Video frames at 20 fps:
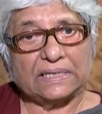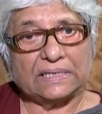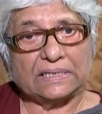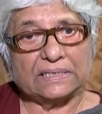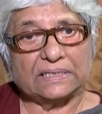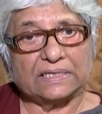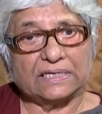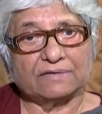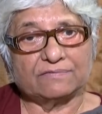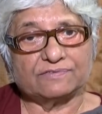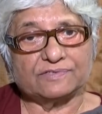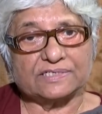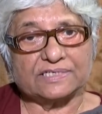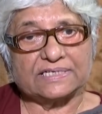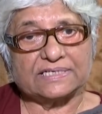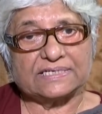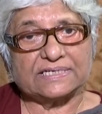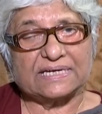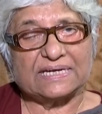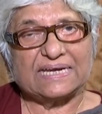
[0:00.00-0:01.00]
it gives
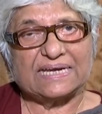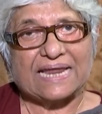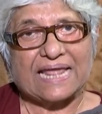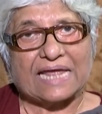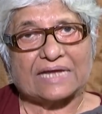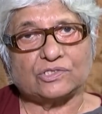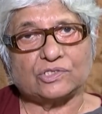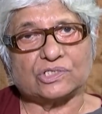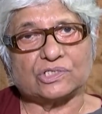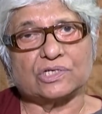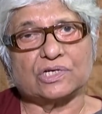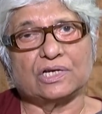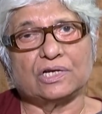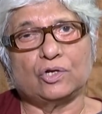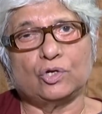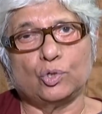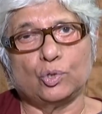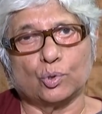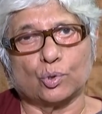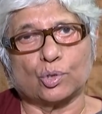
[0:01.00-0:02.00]
it a national
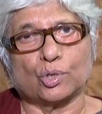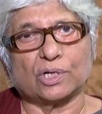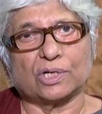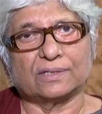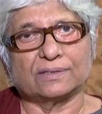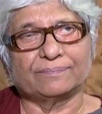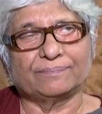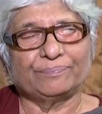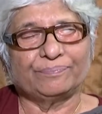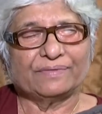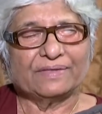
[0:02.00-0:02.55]
look.